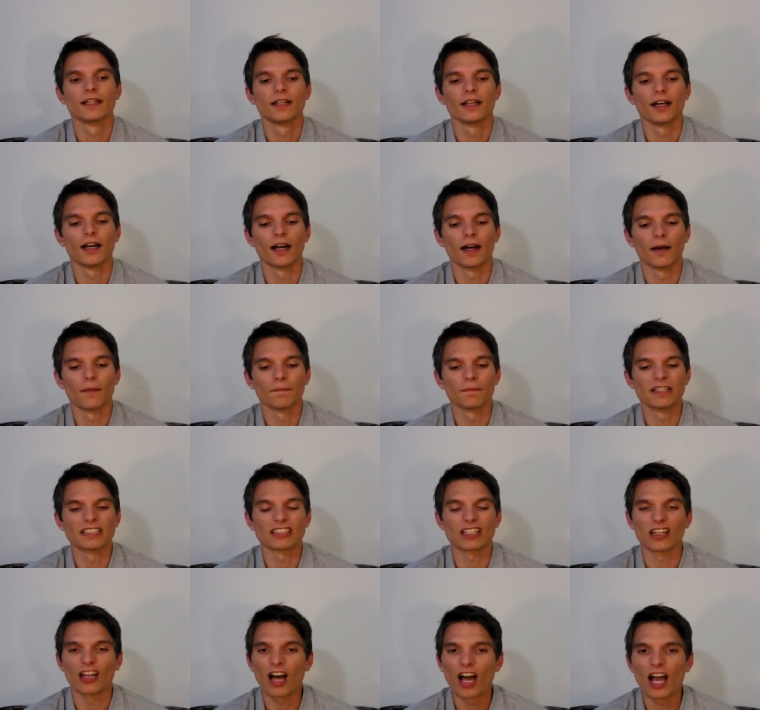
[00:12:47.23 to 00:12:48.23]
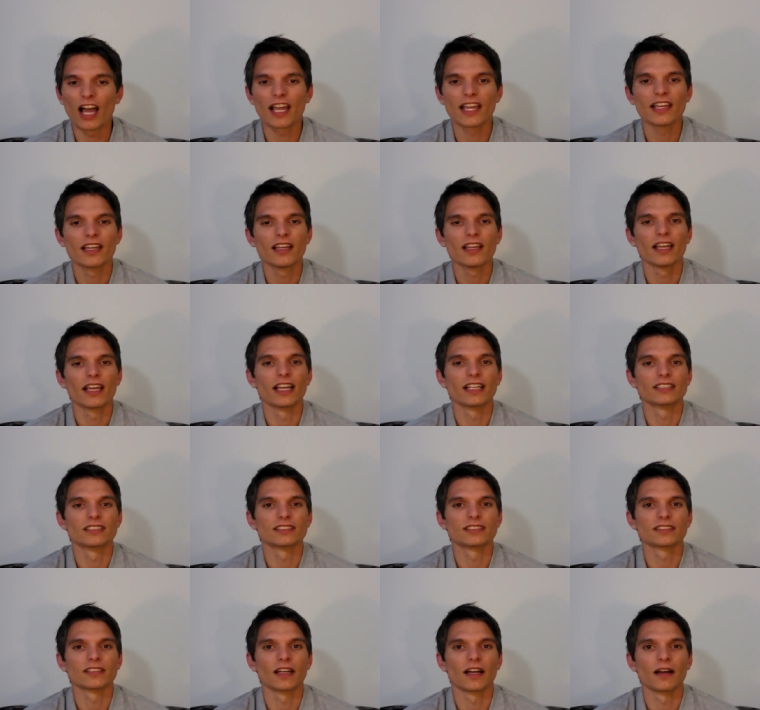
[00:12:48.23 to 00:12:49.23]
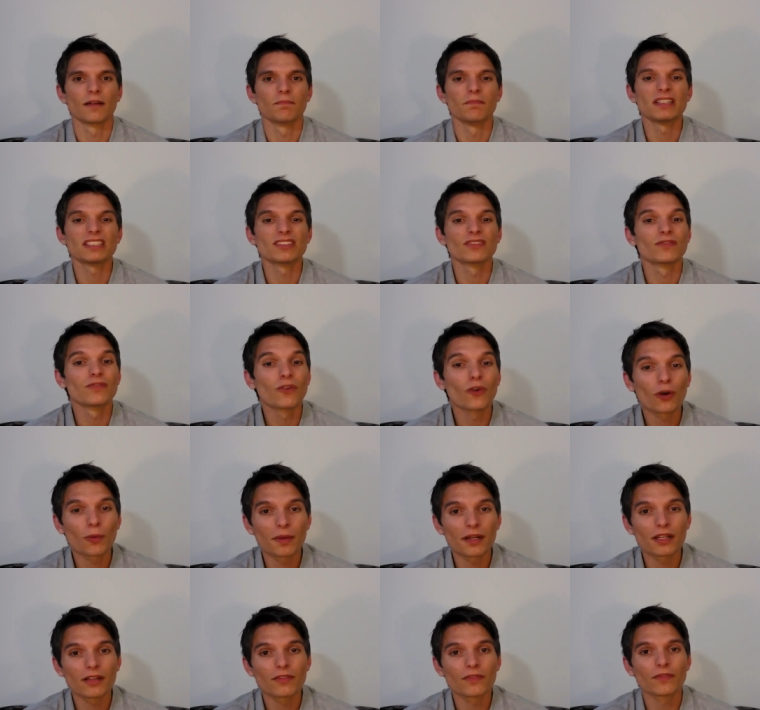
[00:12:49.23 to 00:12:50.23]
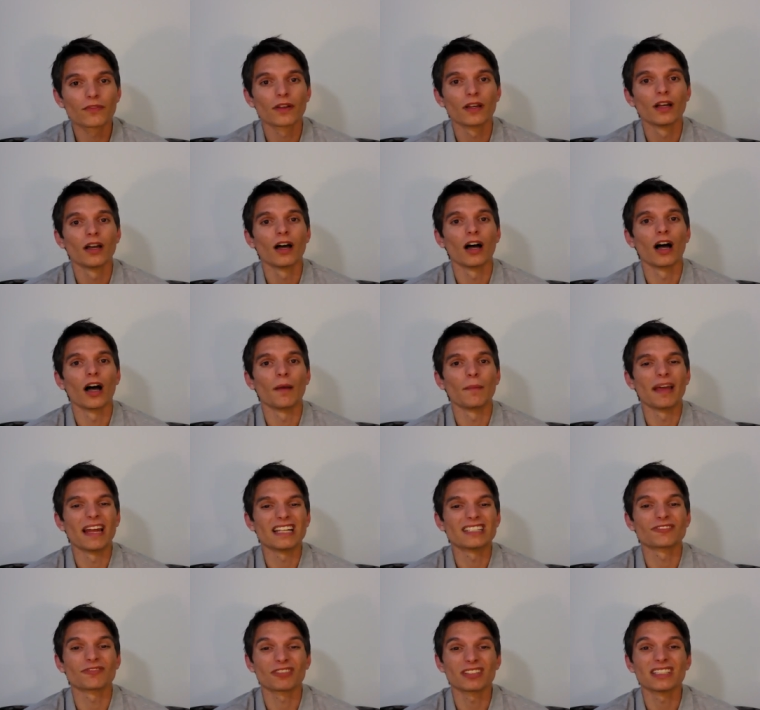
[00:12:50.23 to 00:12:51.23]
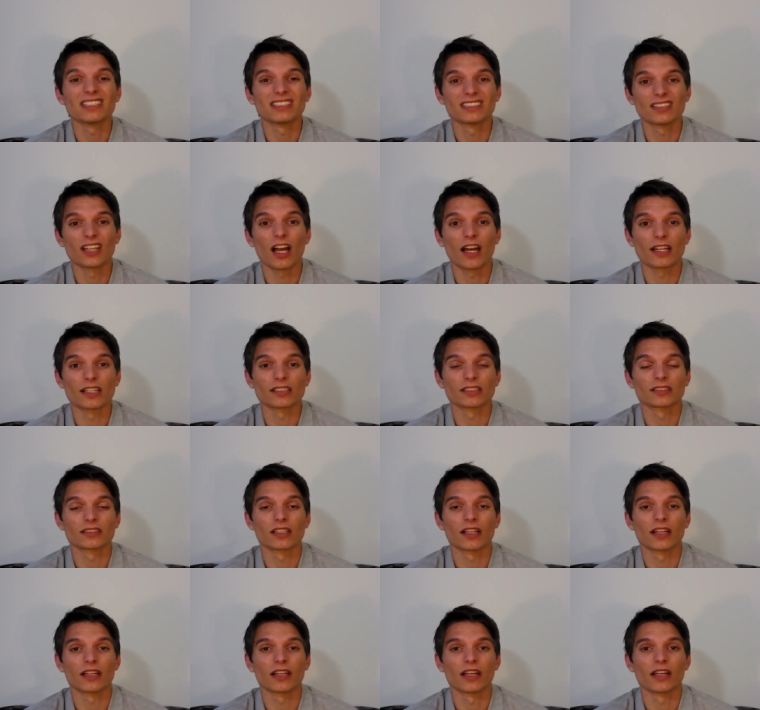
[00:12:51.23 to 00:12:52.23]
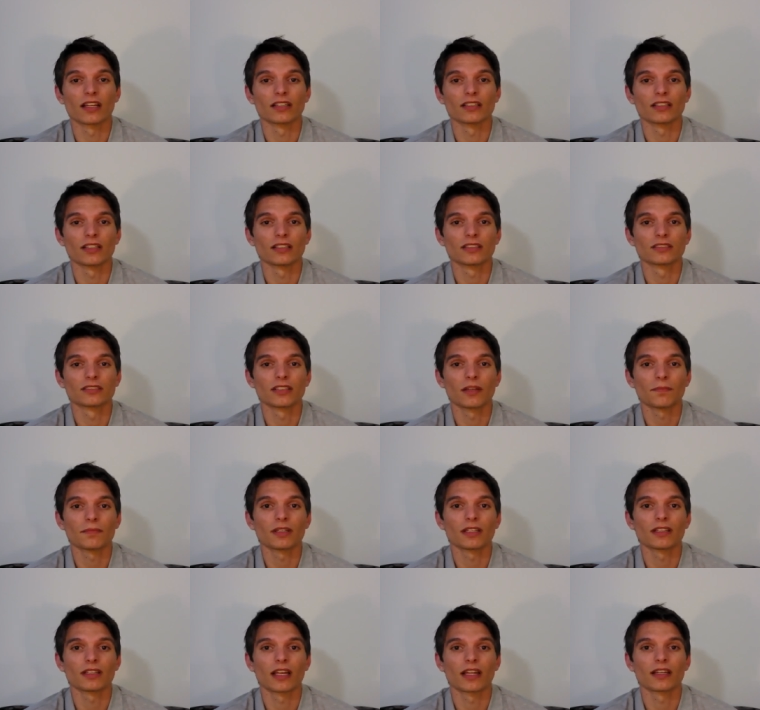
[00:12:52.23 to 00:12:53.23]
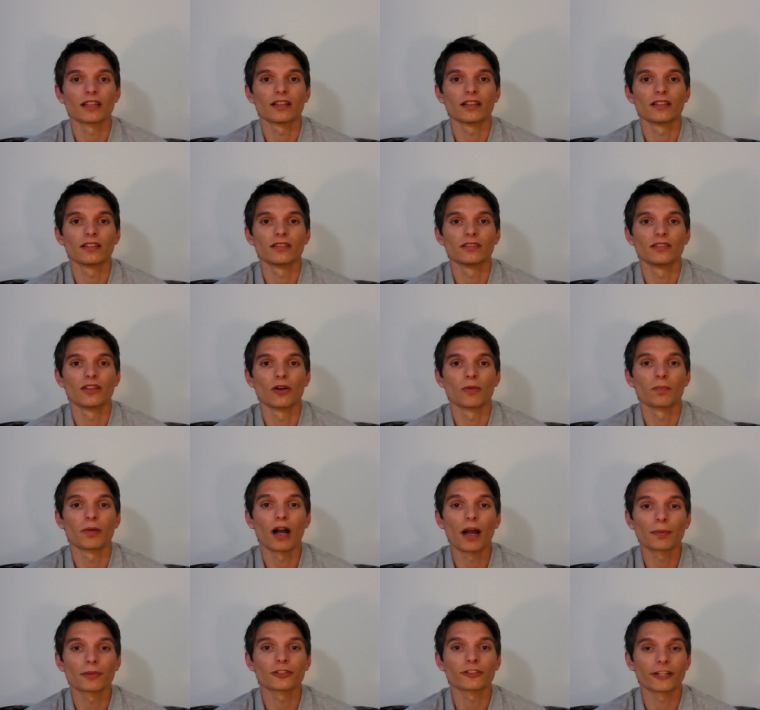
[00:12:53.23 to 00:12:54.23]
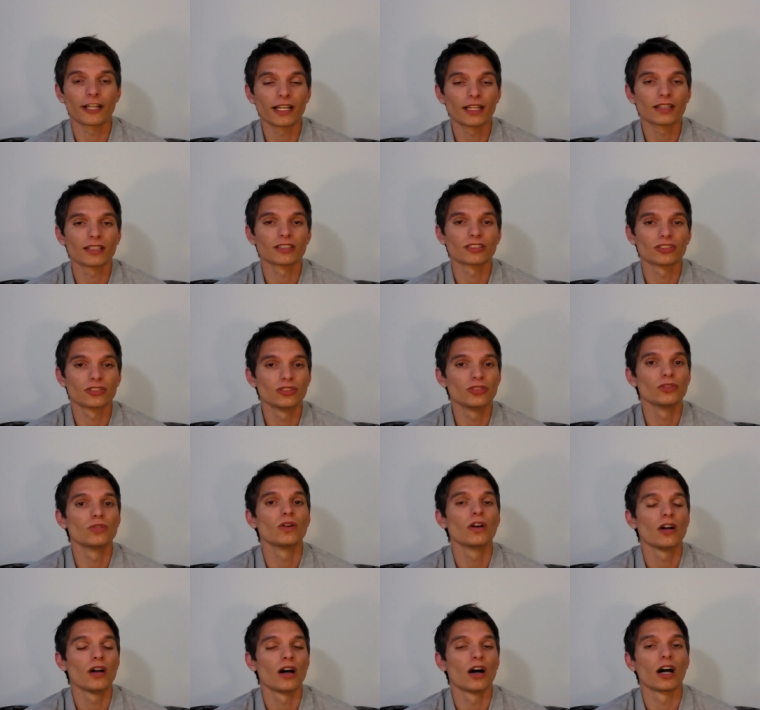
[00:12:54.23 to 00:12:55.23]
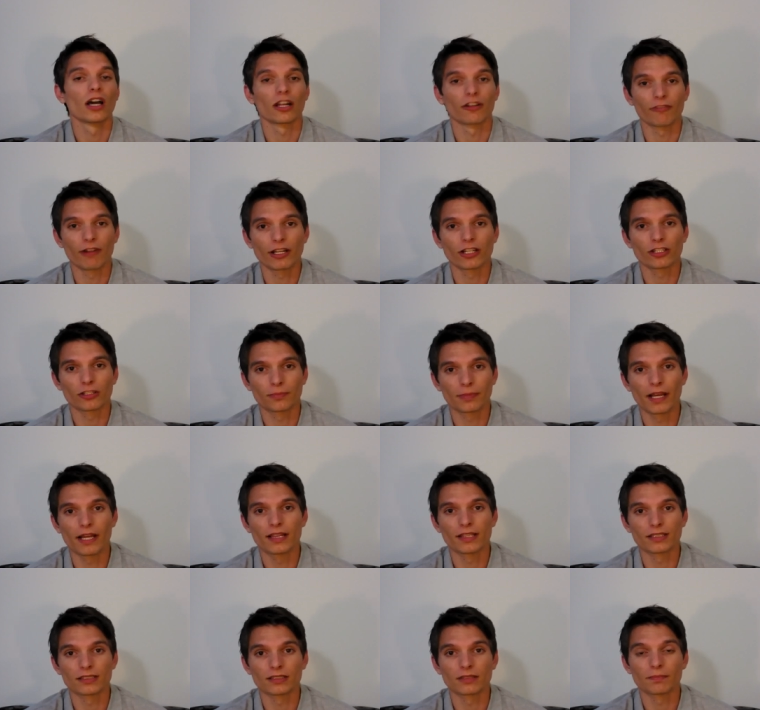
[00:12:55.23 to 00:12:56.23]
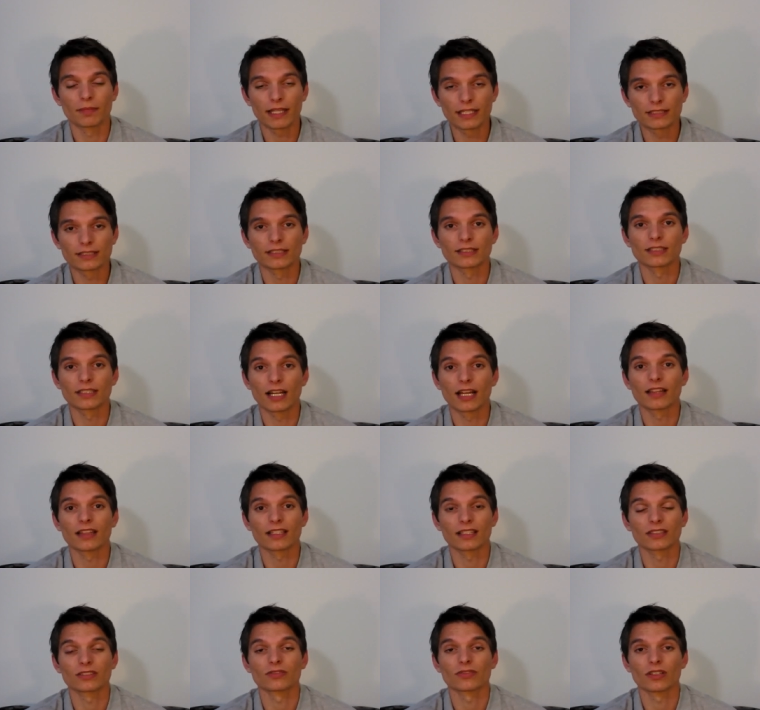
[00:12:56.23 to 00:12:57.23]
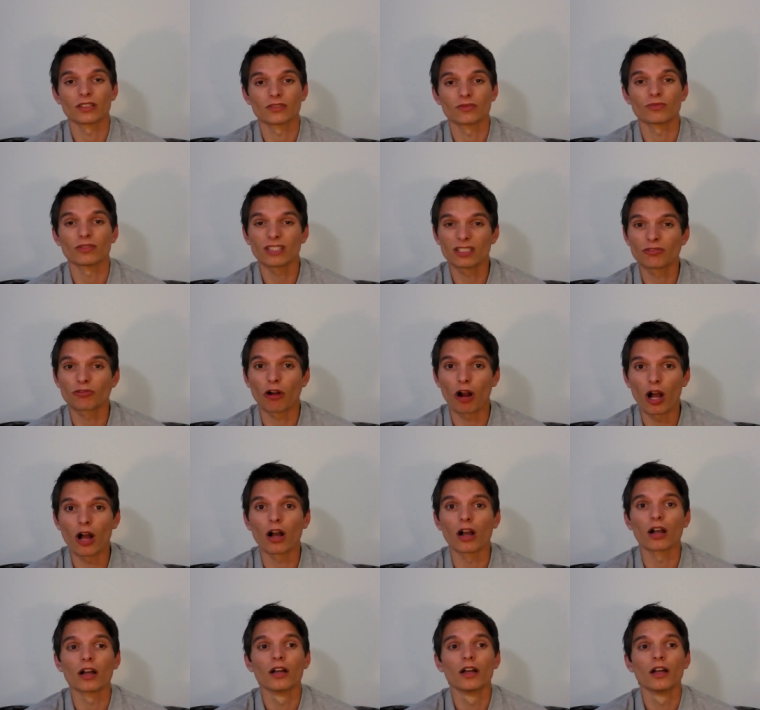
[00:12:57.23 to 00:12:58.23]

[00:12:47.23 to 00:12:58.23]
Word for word: Um, it's a lie, it's uh, misinformative, um, and it's really dishonest, and, and it's something that, you know, popular atheists do on a regular basis, basis and I think it's, it's really wrong,